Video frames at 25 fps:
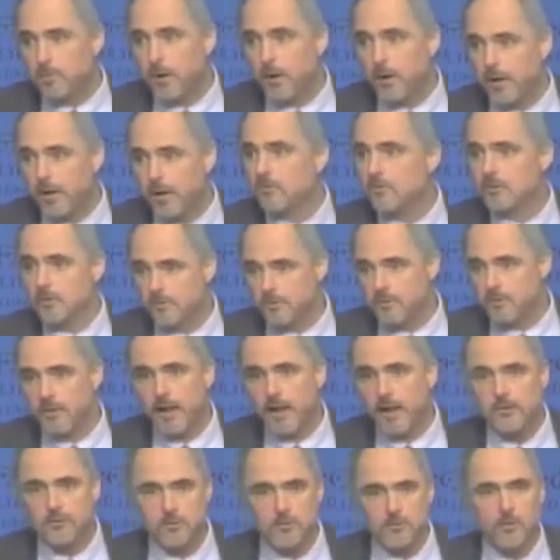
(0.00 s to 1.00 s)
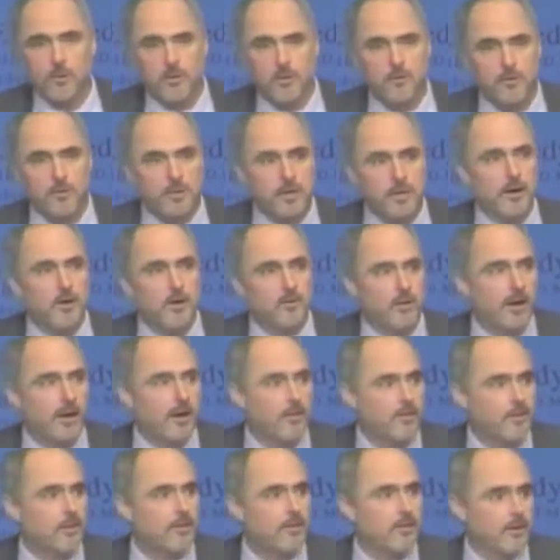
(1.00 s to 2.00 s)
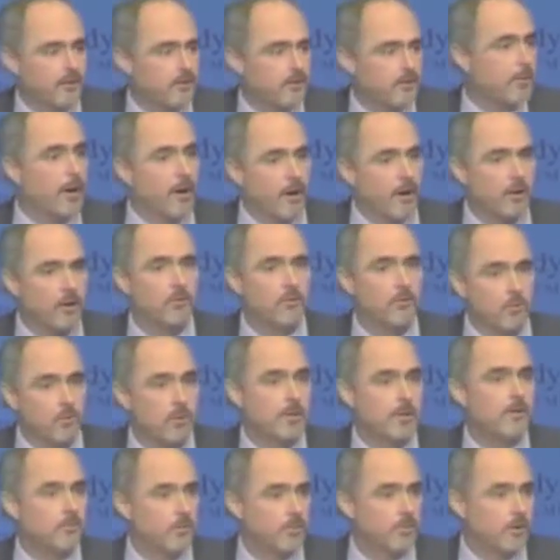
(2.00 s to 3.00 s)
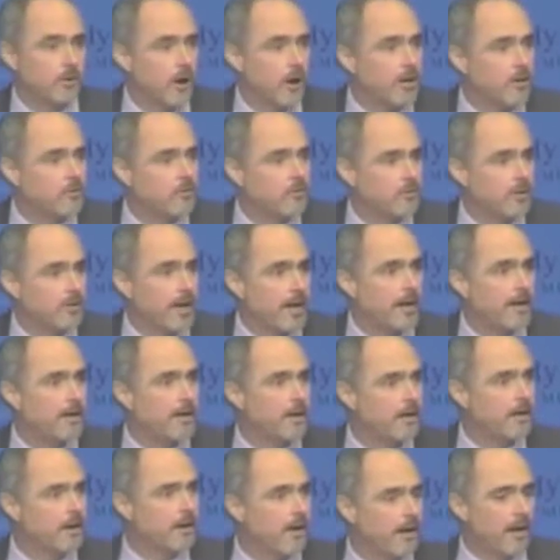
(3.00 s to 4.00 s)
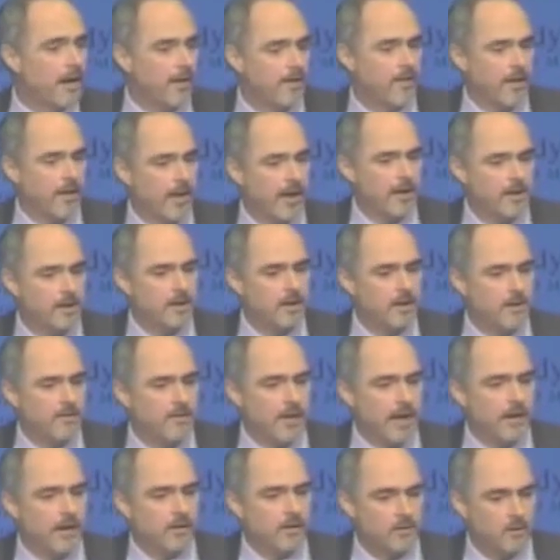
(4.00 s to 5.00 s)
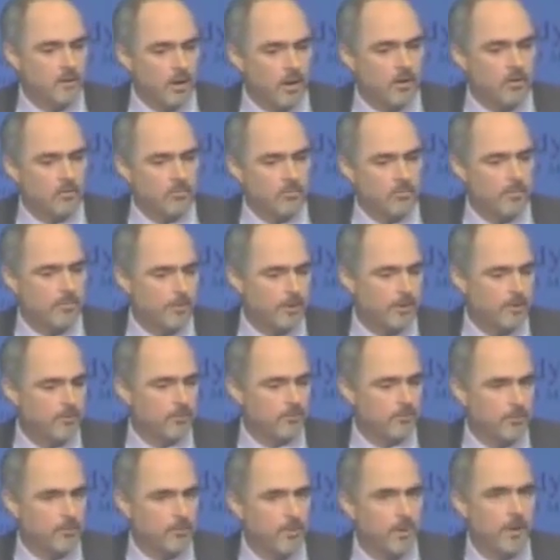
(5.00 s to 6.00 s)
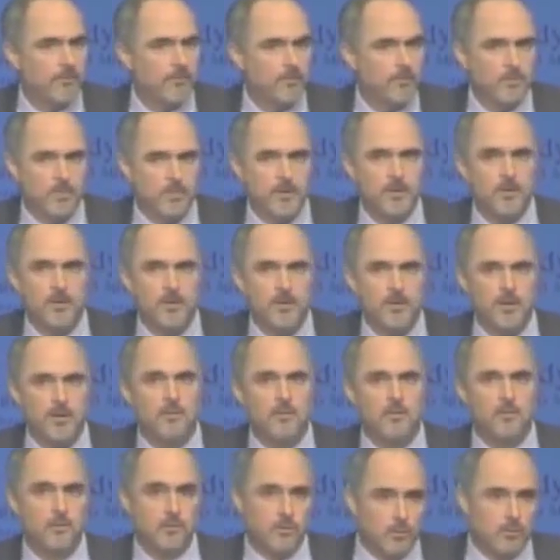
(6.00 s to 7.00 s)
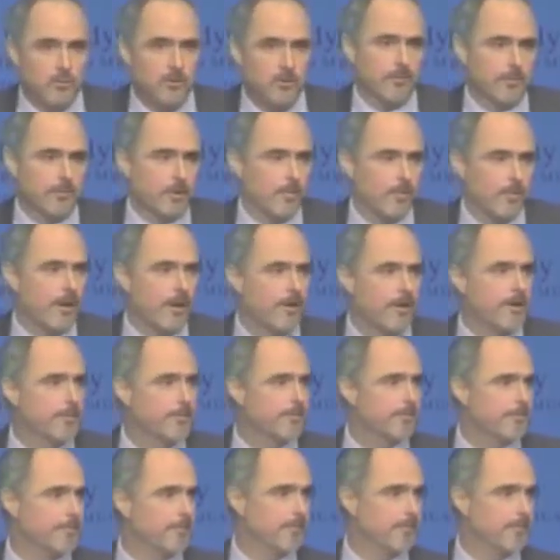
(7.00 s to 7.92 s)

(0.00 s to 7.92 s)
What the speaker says: policy for the last 200 years. And I think that as Americans, we need to acknowledge that, and that acknowledgement brings a responsibility to do something about it.